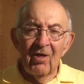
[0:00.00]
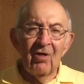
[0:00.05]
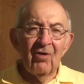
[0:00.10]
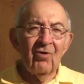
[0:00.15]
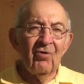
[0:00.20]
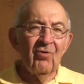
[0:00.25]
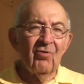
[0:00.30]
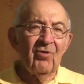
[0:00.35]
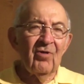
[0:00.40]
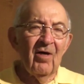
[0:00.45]

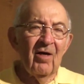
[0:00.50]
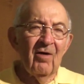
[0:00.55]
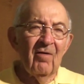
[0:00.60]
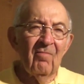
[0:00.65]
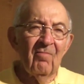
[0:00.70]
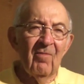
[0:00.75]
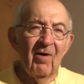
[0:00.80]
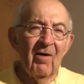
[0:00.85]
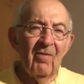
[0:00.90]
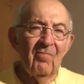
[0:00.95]
because
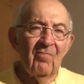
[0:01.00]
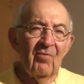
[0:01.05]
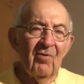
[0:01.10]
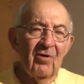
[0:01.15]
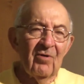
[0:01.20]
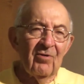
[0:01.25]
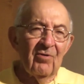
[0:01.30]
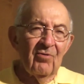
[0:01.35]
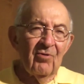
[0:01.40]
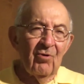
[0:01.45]
my
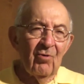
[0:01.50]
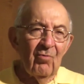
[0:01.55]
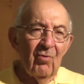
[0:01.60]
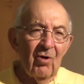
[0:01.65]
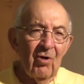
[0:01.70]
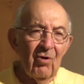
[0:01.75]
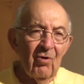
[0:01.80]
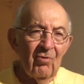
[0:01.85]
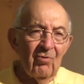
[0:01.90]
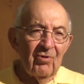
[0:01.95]
brothers who were
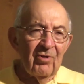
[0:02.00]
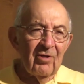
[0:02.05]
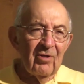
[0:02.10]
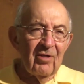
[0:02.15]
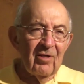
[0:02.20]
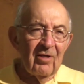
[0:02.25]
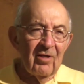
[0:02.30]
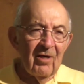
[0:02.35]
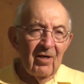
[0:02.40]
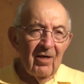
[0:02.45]
older
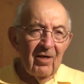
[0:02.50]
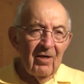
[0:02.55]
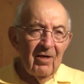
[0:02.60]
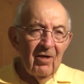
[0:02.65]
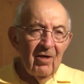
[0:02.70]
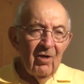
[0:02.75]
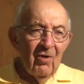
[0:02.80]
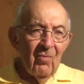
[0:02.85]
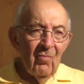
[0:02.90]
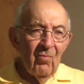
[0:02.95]
than I
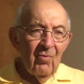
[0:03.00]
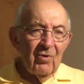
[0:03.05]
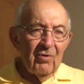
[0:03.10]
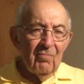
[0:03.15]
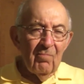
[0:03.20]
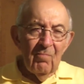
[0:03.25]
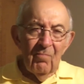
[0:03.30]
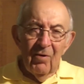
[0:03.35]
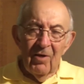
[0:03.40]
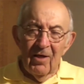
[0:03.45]

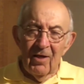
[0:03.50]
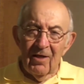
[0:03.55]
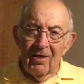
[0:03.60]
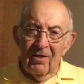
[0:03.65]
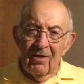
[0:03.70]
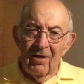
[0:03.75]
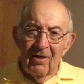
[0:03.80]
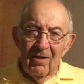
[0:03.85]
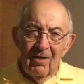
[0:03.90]
would pick